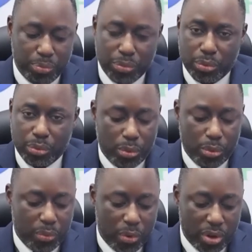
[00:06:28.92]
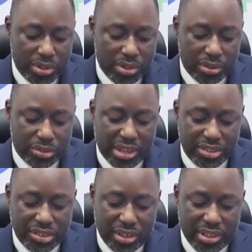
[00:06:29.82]
will be focusing on
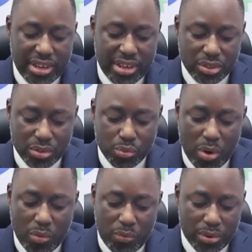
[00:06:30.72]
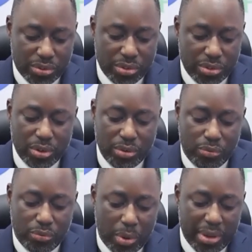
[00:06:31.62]
transitioning the nation's workforce
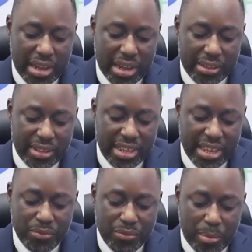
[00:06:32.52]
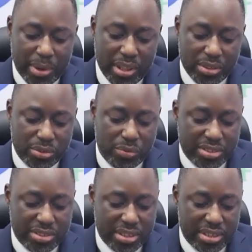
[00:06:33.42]
from the informal to
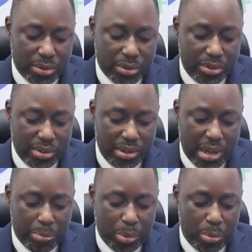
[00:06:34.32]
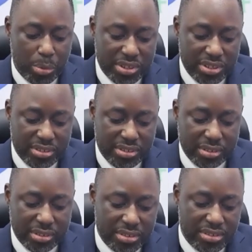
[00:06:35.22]
formal sector and promoting
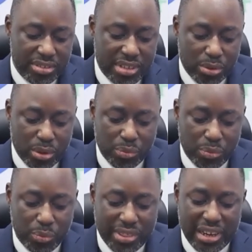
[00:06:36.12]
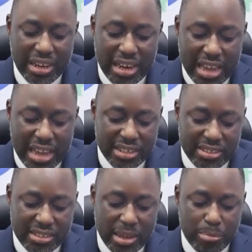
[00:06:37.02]
sectors with the
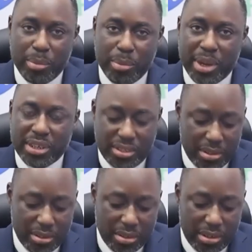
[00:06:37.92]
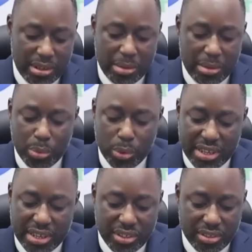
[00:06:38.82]
largest employment
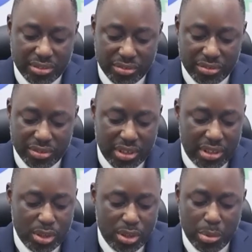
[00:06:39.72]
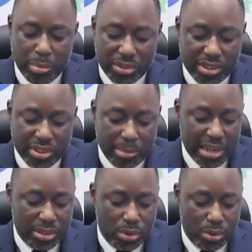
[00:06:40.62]
potential. This will be moderated
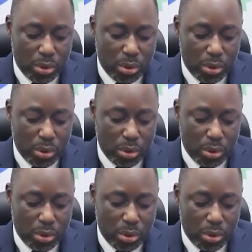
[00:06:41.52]
by Dr.